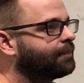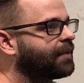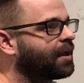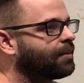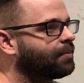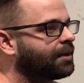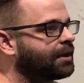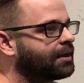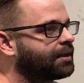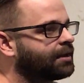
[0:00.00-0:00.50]
I
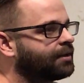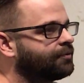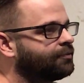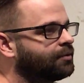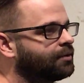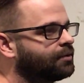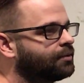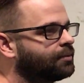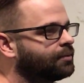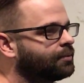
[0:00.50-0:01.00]
might
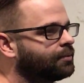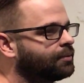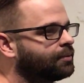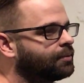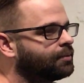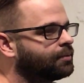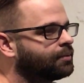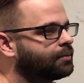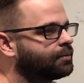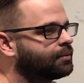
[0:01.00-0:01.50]

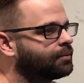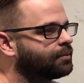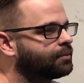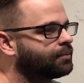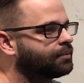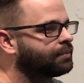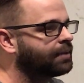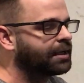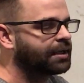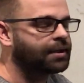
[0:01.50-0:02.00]

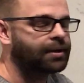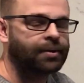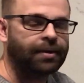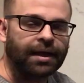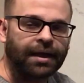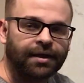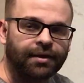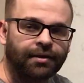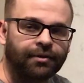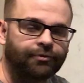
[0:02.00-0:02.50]
make a little
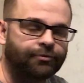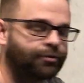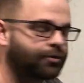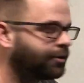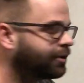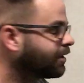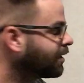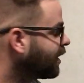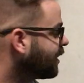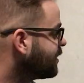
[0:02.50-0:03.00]
handout for
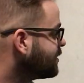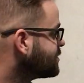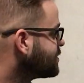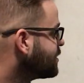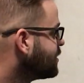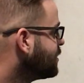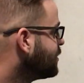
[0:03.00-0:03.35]
you guys,